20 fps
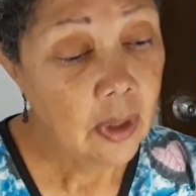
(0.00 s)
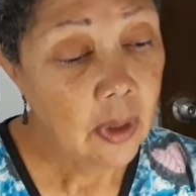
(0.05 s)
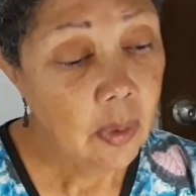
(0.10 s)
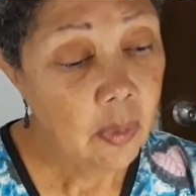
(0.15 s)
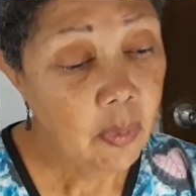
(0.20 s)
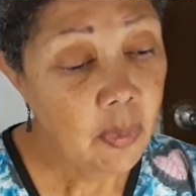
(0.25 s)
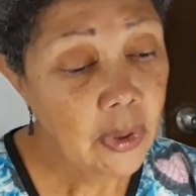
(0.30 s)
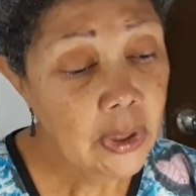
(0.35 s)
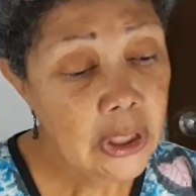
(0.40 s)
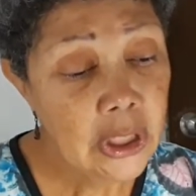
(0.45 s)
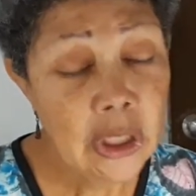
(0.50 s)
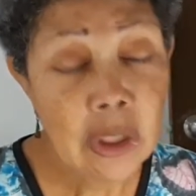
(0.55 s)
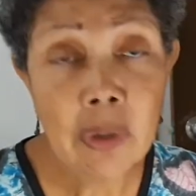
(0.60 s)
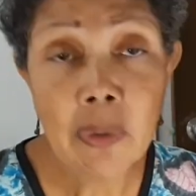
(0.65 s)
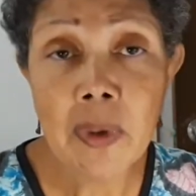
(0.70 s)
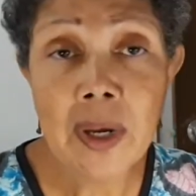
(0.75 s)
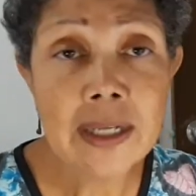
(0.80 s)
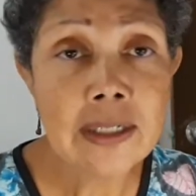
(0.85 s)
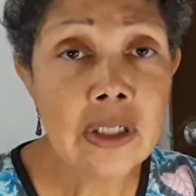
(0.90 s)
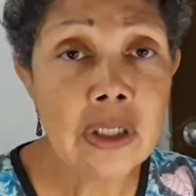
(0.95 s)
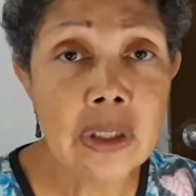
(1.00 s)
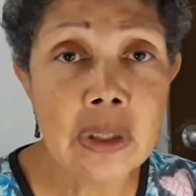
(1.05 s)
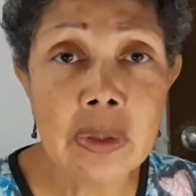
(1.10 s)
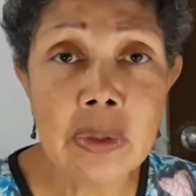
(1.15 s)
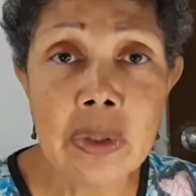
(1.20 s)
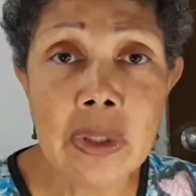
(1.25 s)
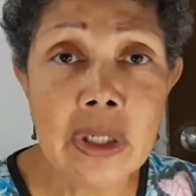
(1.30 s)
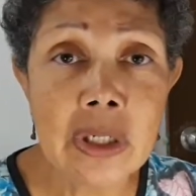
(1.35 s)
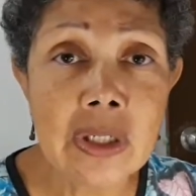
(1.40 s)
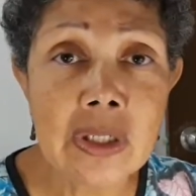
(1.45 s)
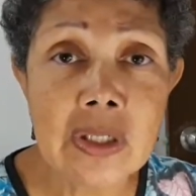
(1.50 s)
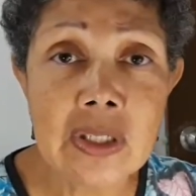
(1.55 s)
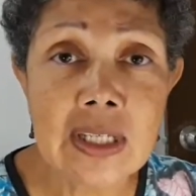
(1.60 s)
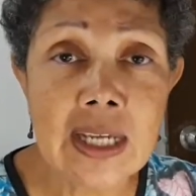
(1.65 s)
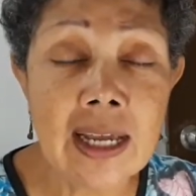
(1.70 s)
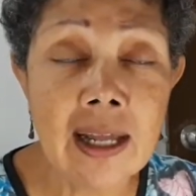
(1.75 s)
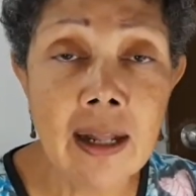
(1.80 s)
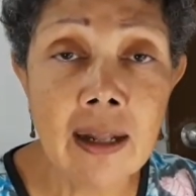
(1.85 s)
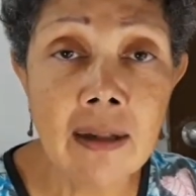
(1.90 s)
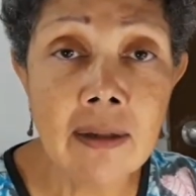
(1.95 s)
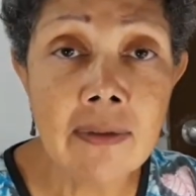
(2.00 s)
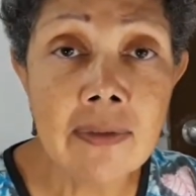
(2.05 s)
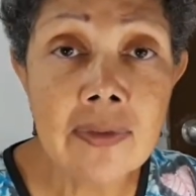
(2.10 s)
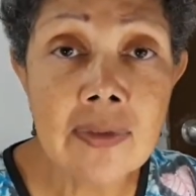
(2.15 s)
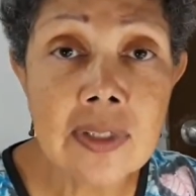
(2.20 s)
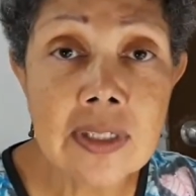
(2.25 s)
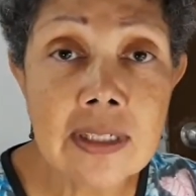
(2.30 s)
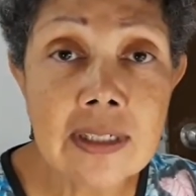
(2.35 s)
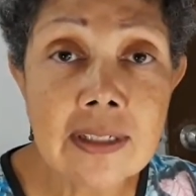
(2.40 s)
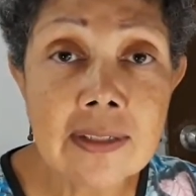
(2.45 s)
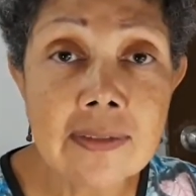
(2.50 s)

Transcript: will you undo yourselves?